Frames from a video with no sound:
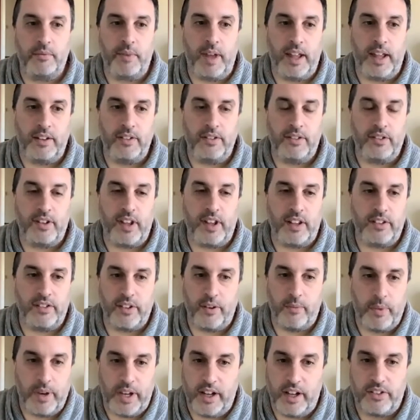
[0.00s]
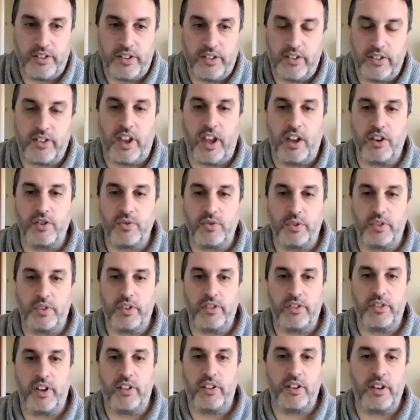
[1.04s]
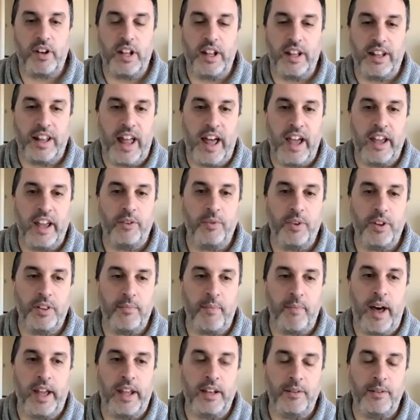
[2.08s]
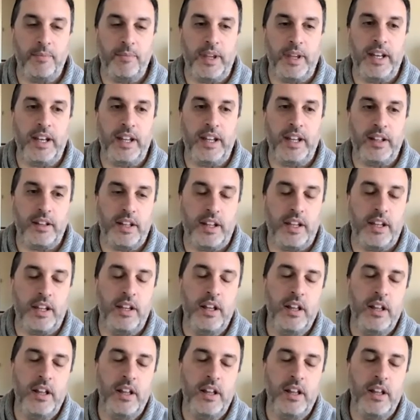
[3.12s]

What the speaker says: As somebody else's schedule just doesn't align with mine immediately.